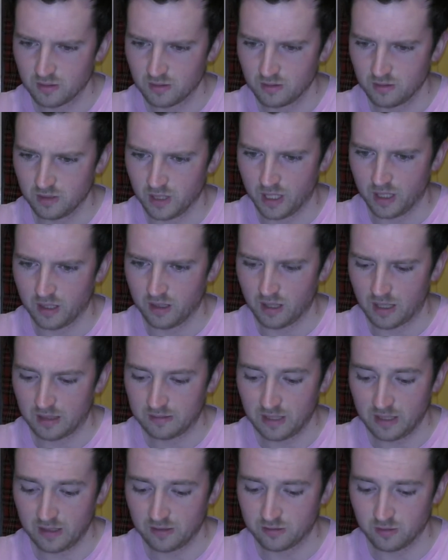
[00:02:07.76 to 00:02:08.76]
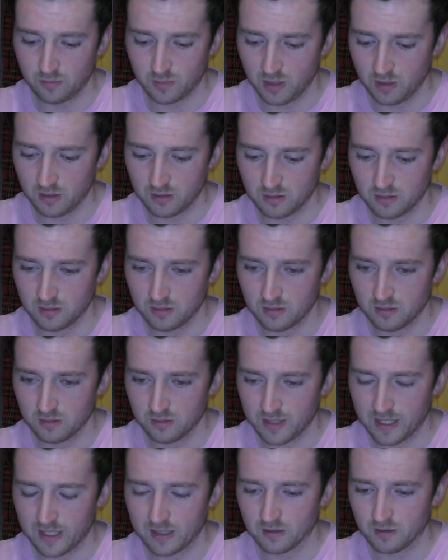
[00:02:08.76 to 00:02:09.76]
Yeah, I tell you something,
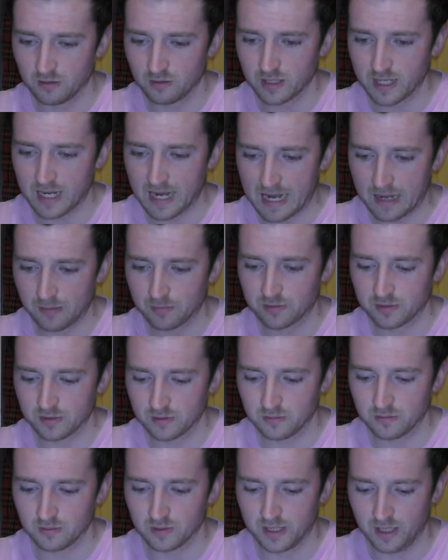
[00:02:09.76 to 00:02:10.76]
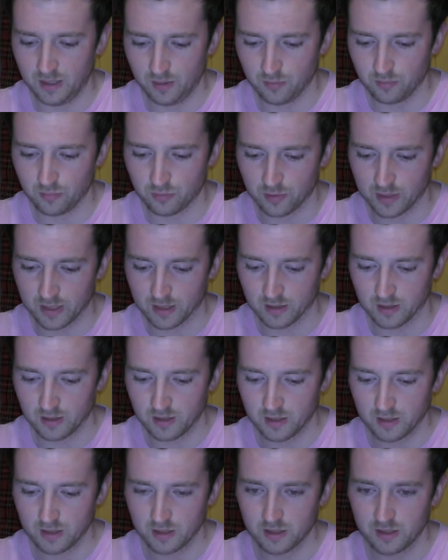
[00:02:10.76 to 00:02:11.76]
they look absolutely brill.
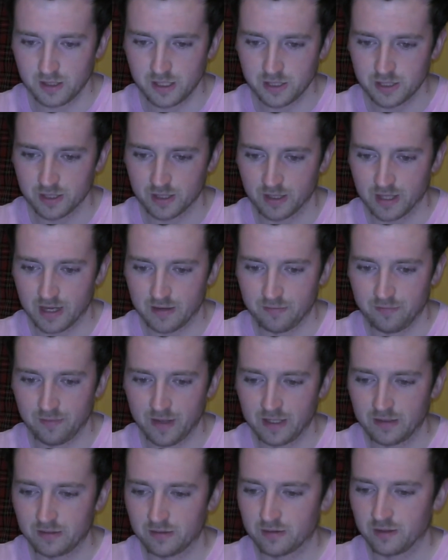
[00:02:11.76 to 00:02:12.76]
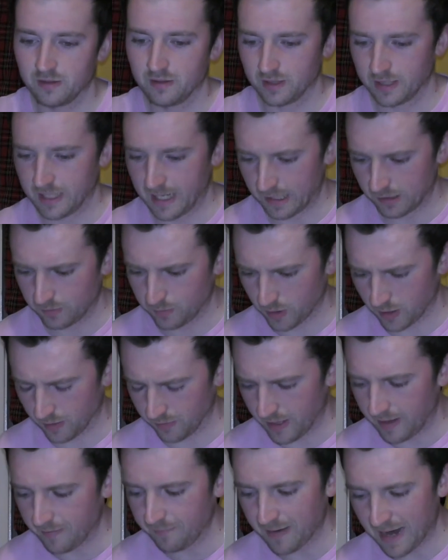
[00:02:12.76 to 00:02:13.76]
Condition of that face that the guys put on
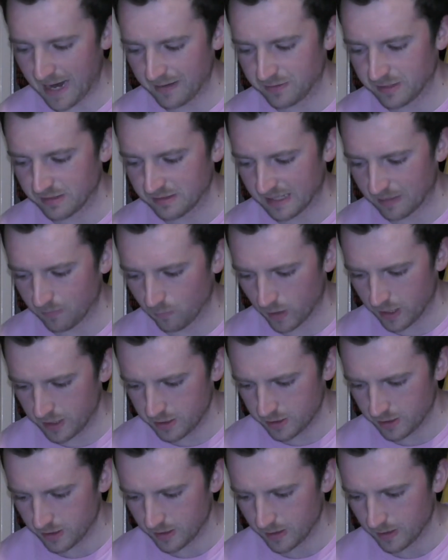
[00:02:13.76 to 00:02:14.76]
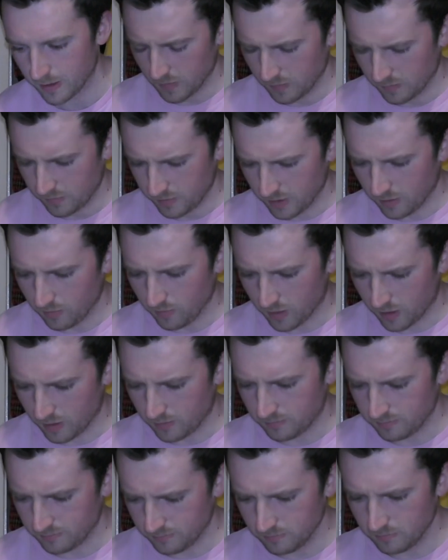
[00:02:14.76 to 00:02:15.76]
there. 5 to sand wedge. Do you know
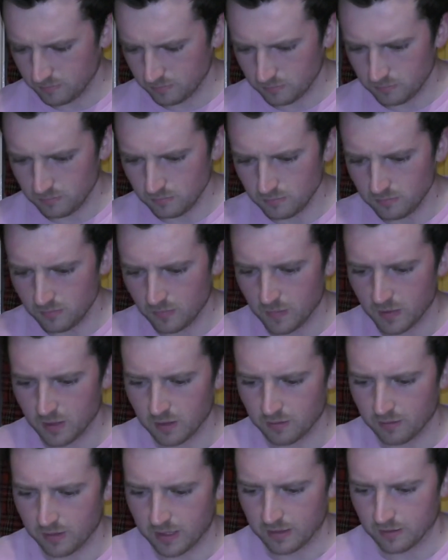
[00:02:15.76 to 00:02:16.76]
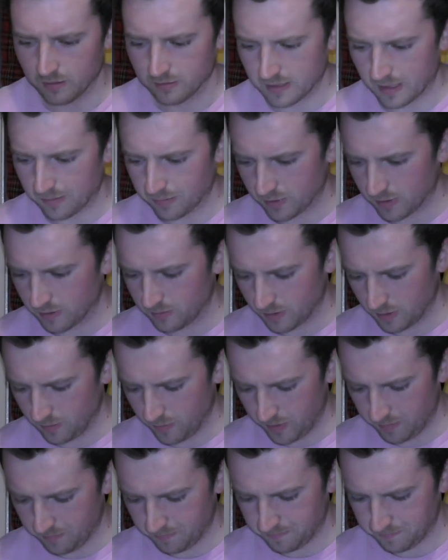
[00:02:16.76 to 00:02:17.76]
what? That looks absolutely
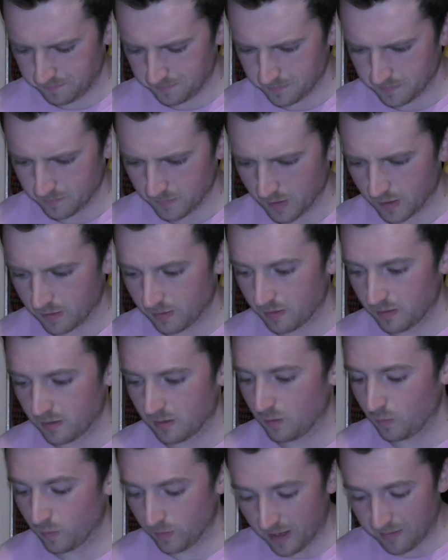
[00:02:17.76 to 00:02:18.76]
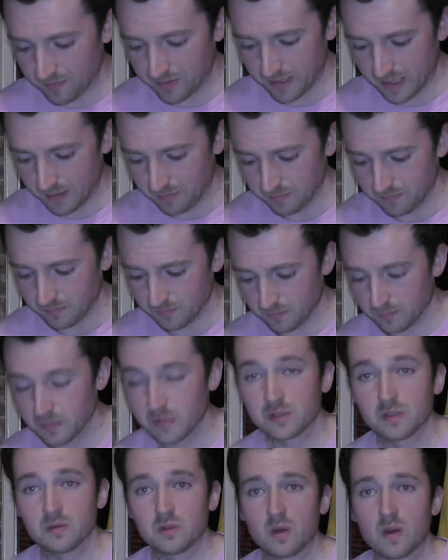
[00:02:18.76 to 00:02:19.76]
mint. We're having them.
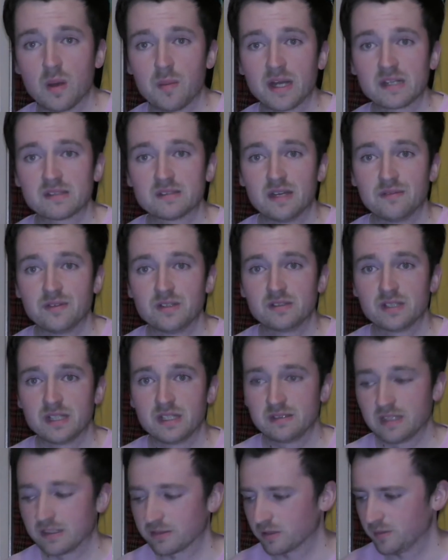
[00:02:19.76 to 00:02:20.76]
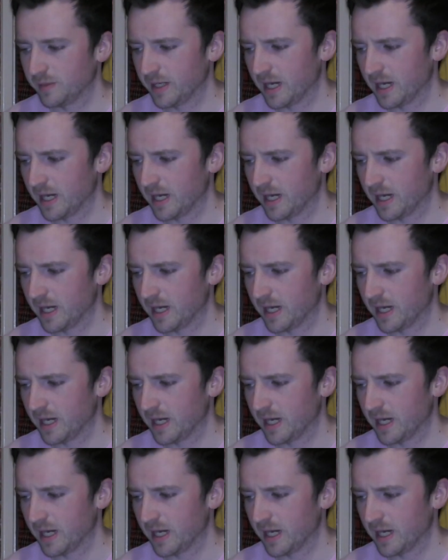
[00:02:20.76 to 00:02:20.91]
Mizuno MX-17s, that's going to be